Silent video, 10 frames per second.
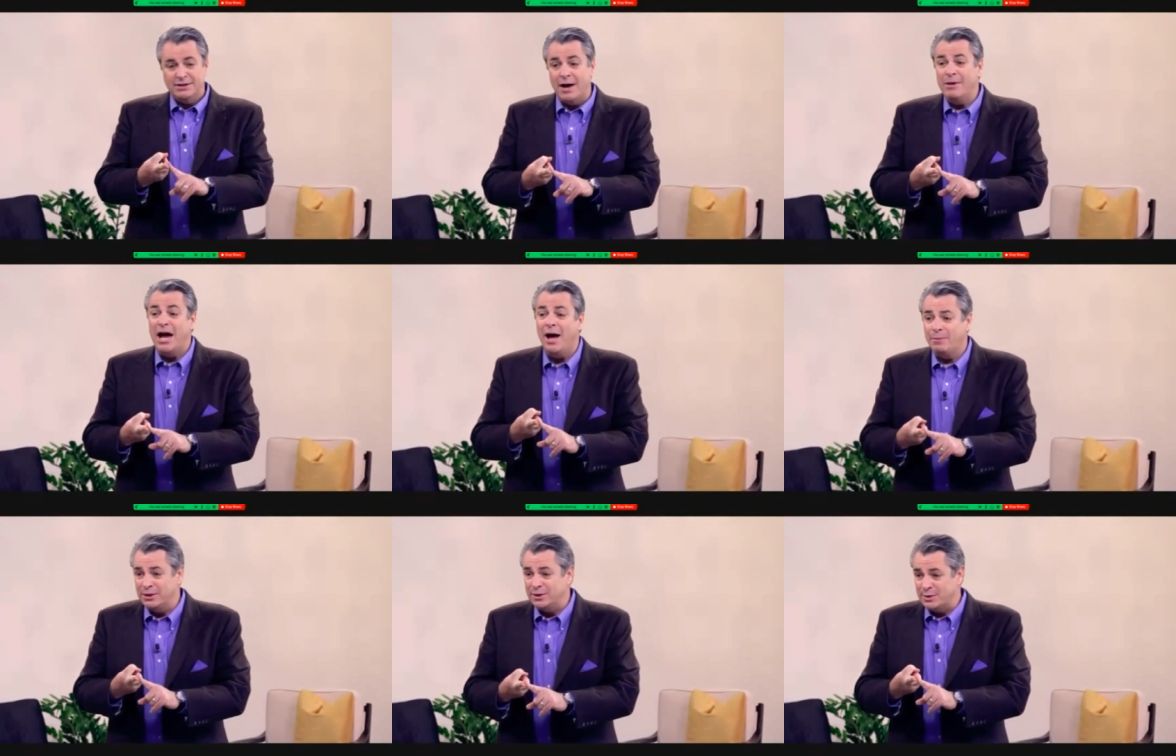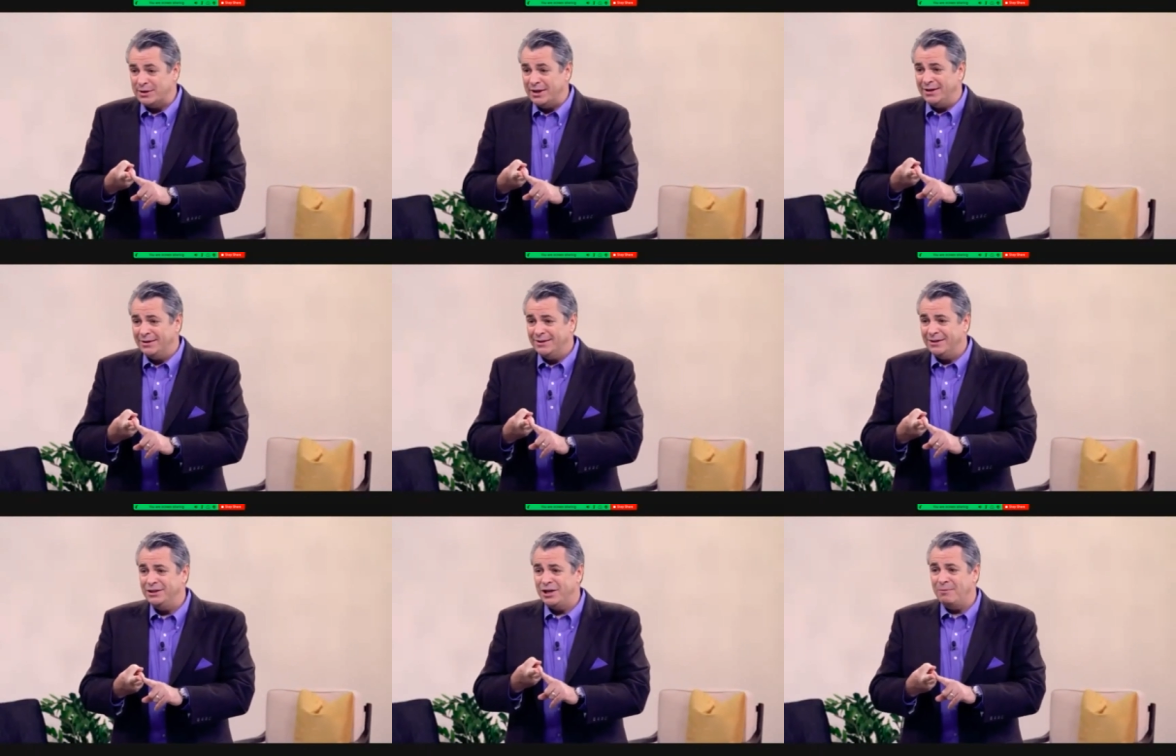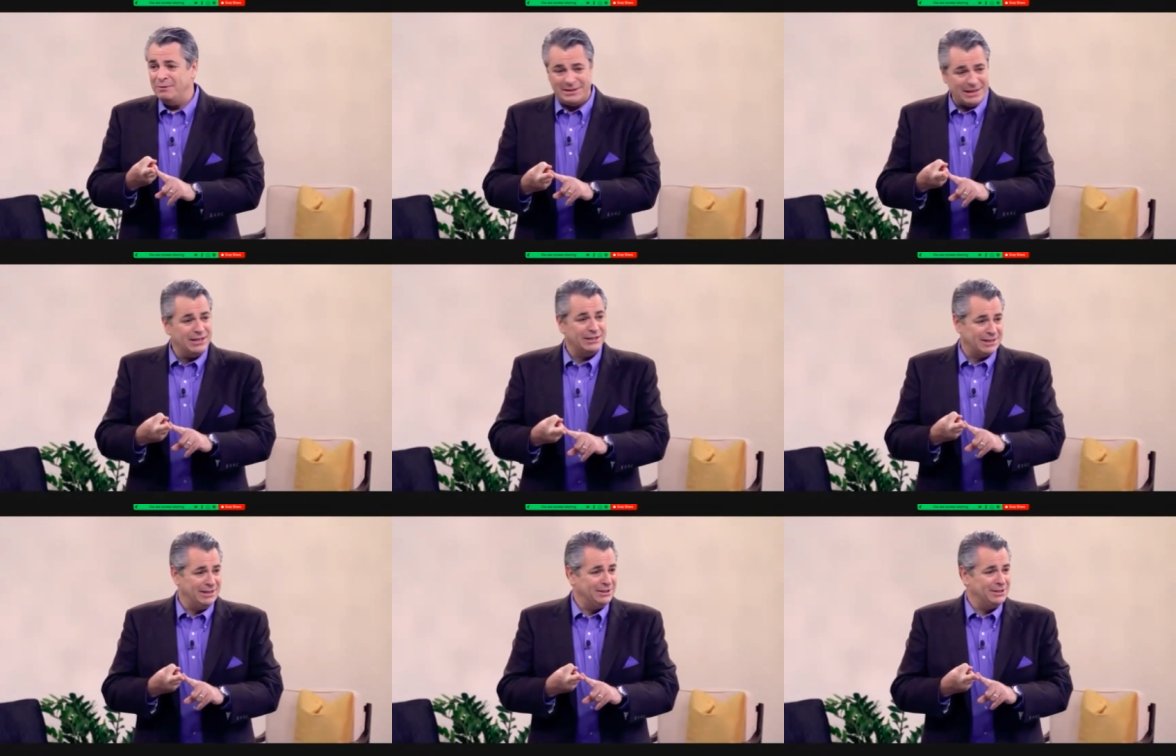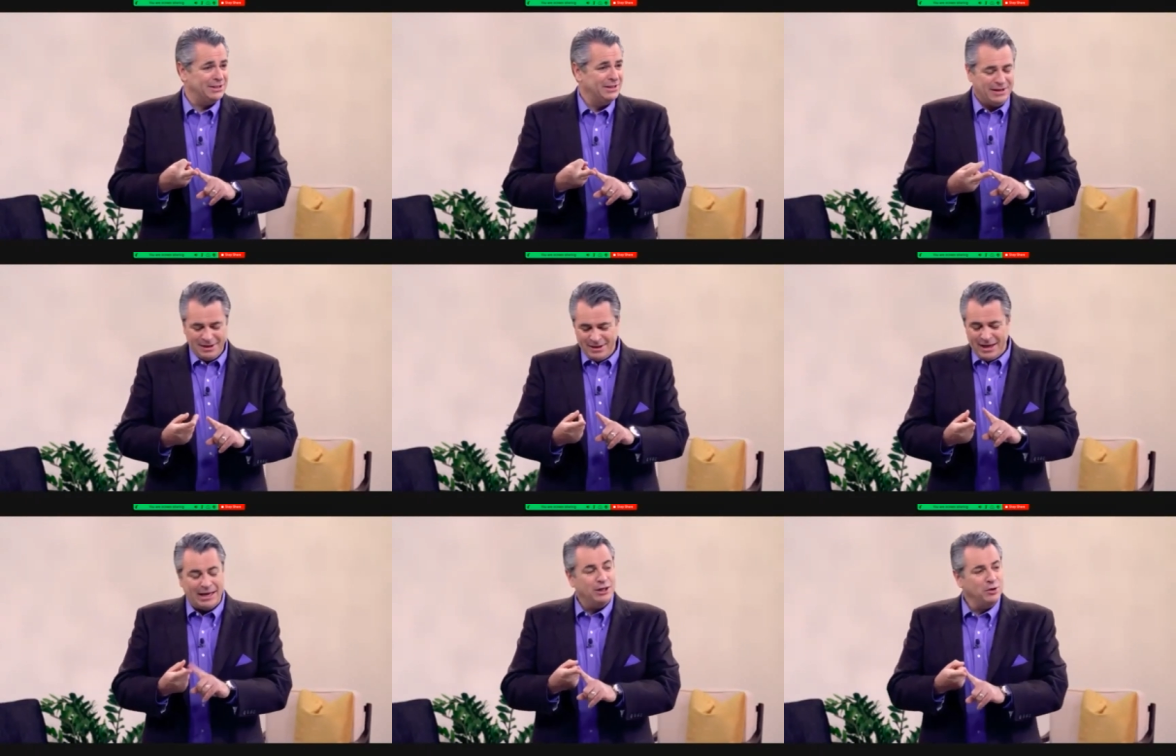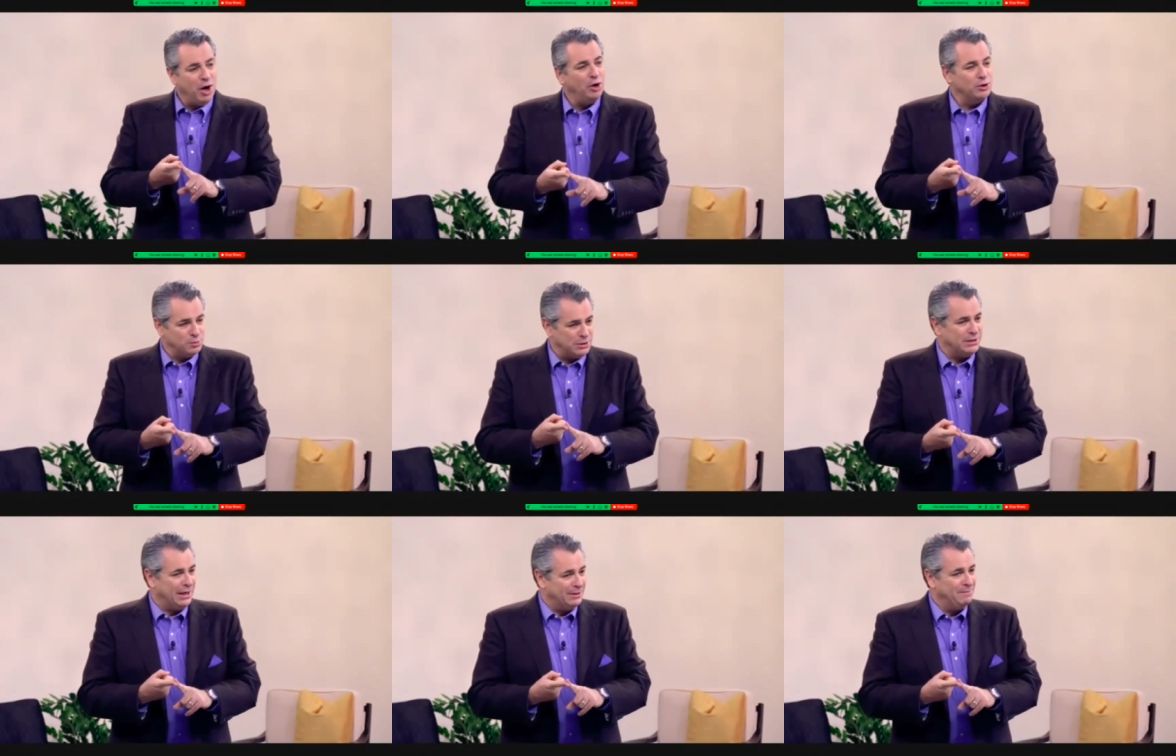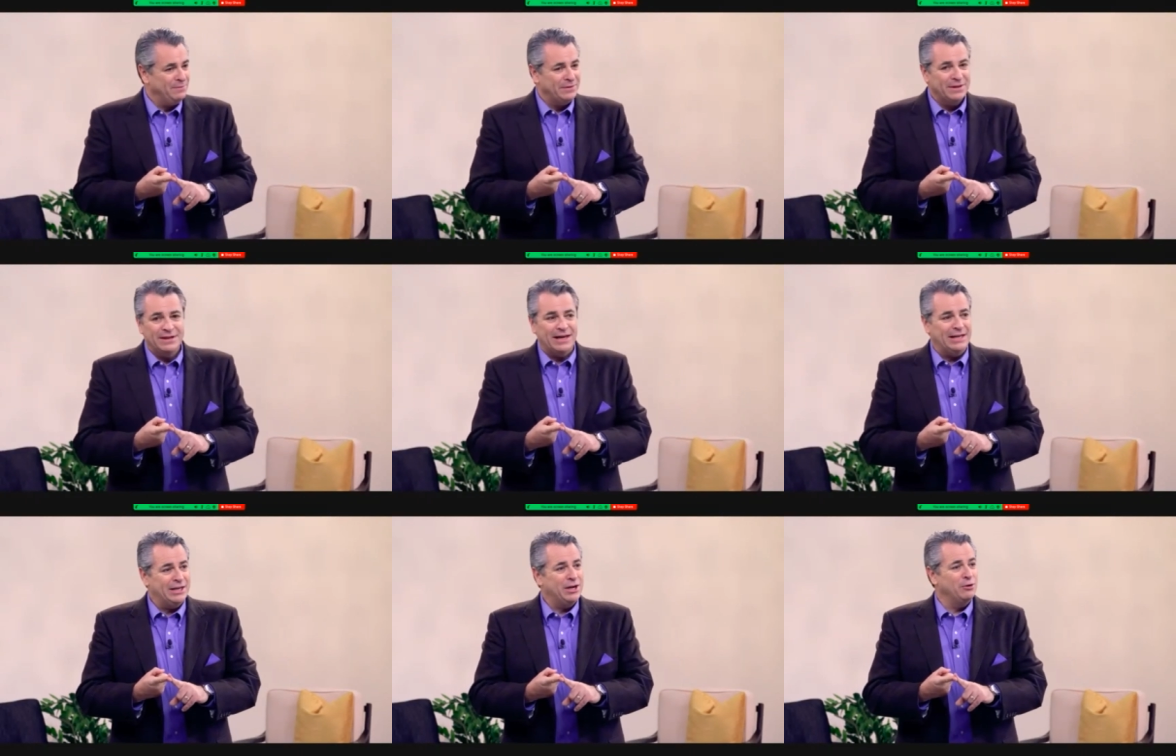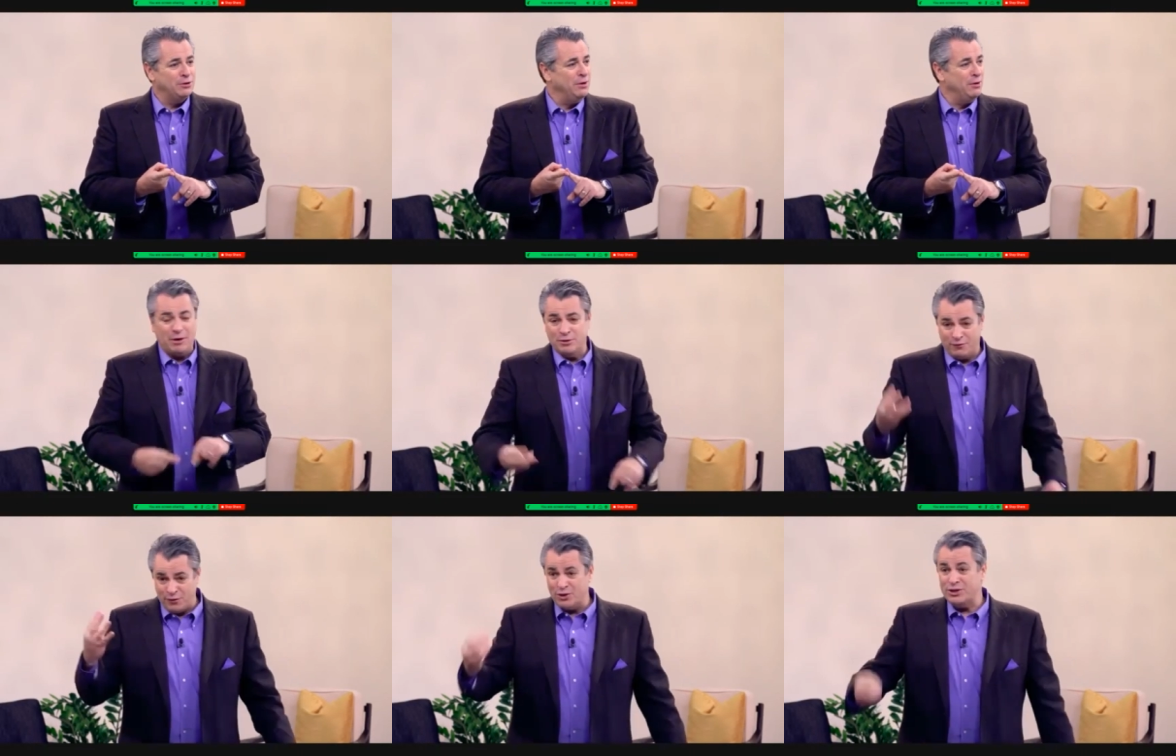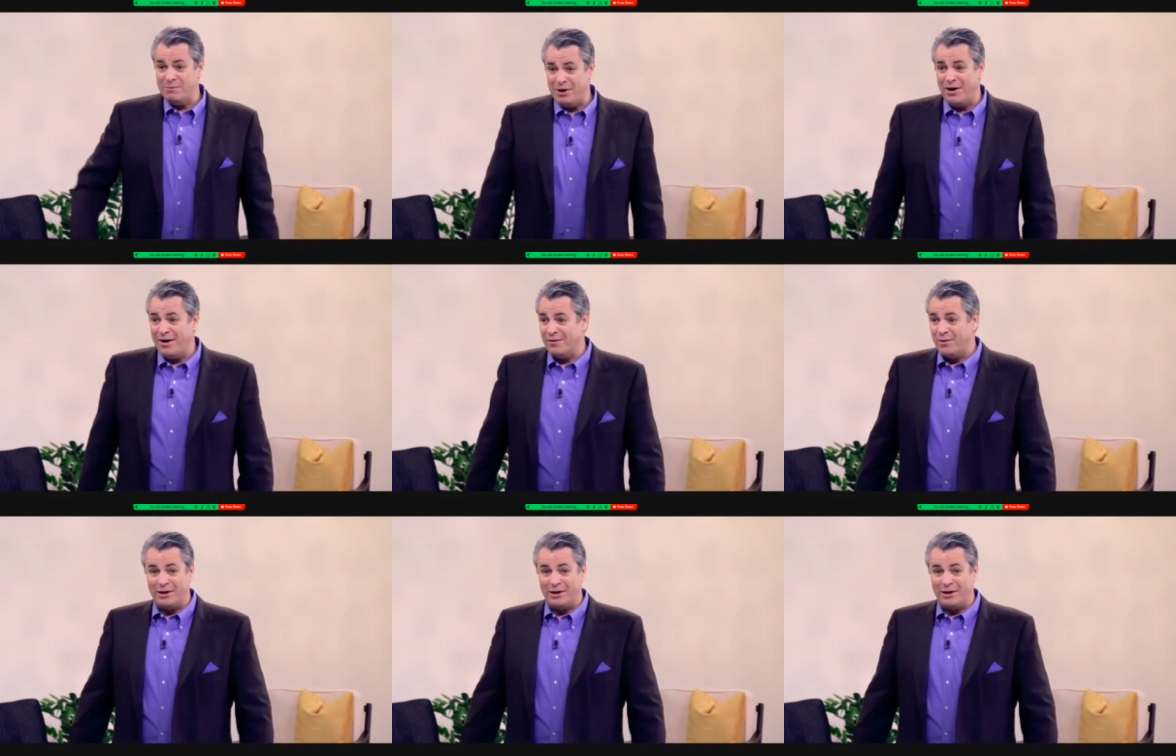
Tommy Hopkins was there, and he taught me sales skills. And Lou Holtz was there, and he coached me up. That was the first seminar I ever